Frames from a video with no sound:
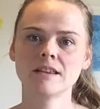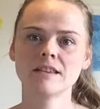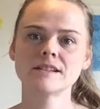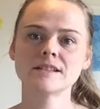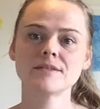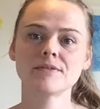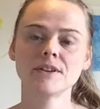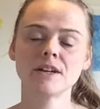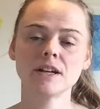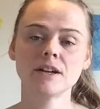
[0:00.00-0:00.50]

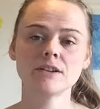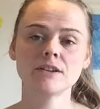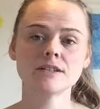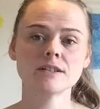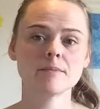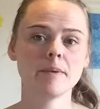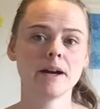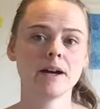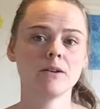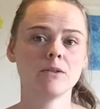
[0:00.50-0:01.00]
This video is
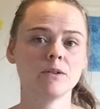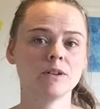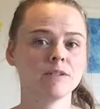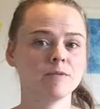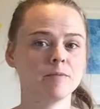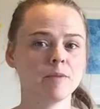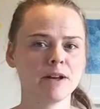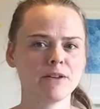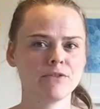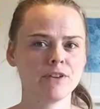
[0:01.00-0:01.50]
about one
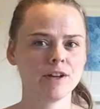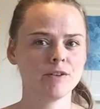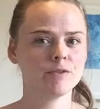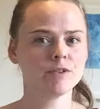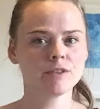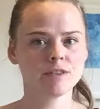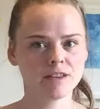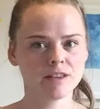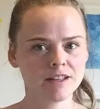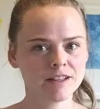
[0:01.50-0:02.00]
of my
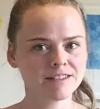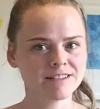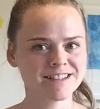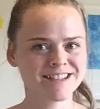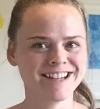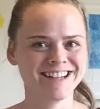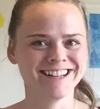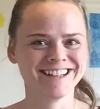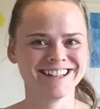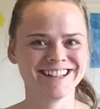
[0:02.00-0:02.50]
favorite
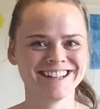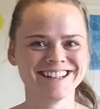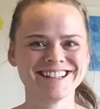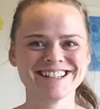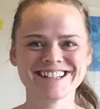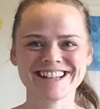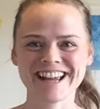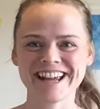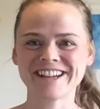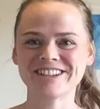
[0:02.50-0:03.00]
things,
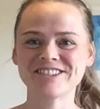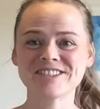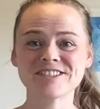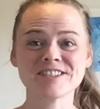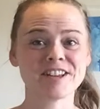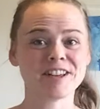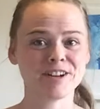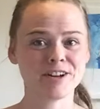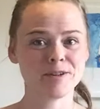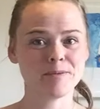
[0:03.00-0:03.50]
scales
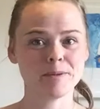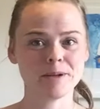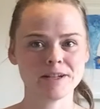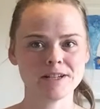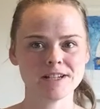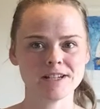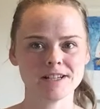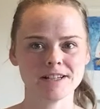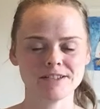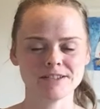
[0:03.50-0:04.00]
and
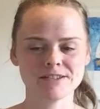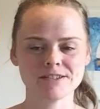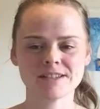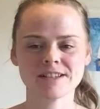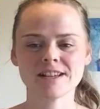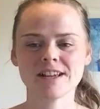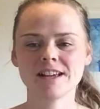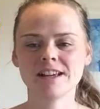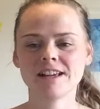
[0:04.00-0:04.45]
arpeggios.